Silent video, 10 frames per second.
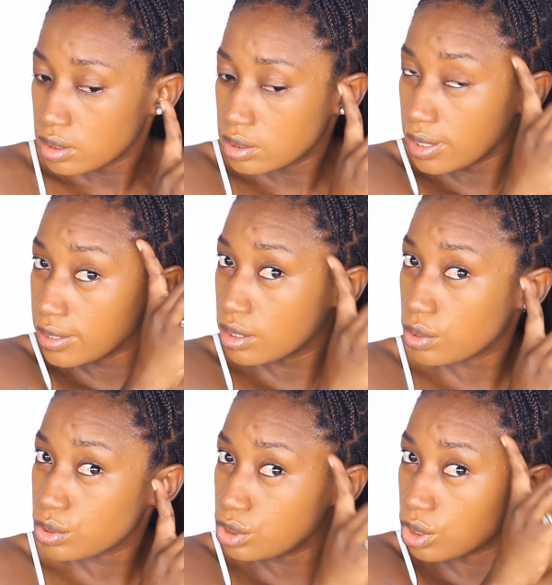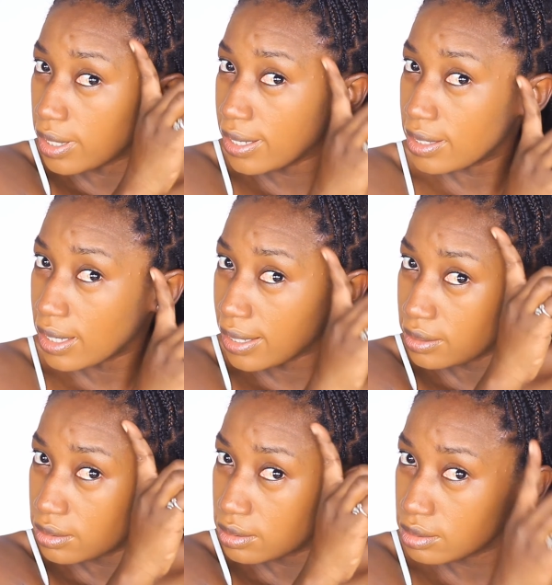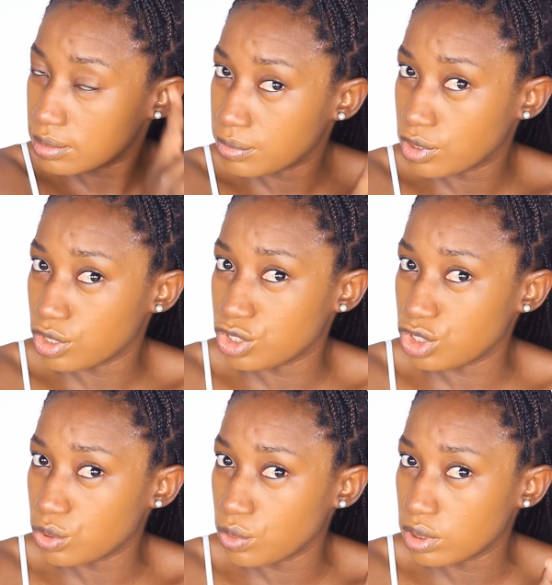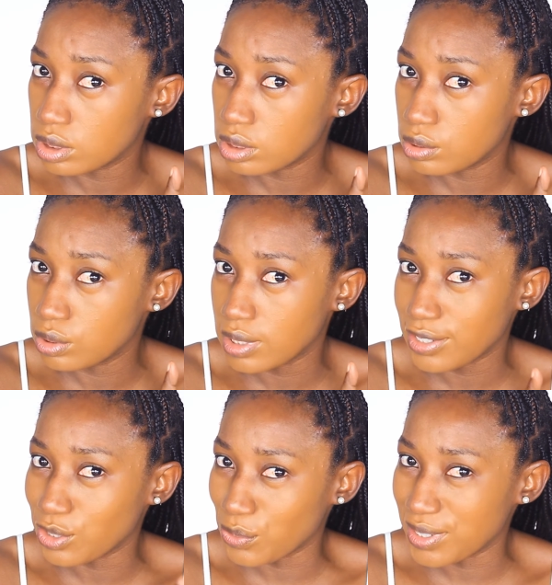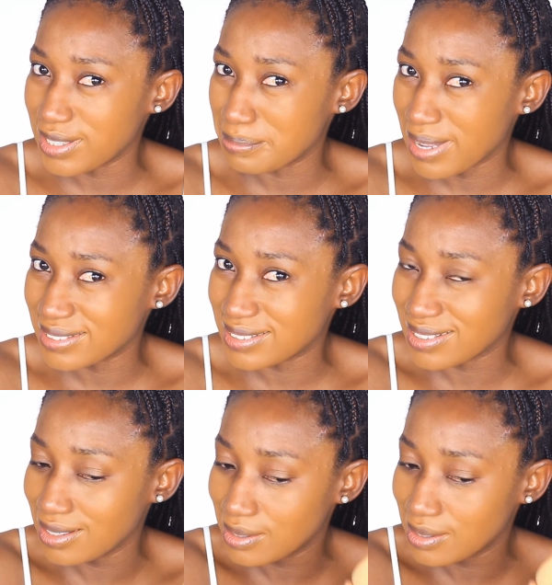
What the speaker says: Take it close to your hairline because you don't want to look like you're wearing a mask.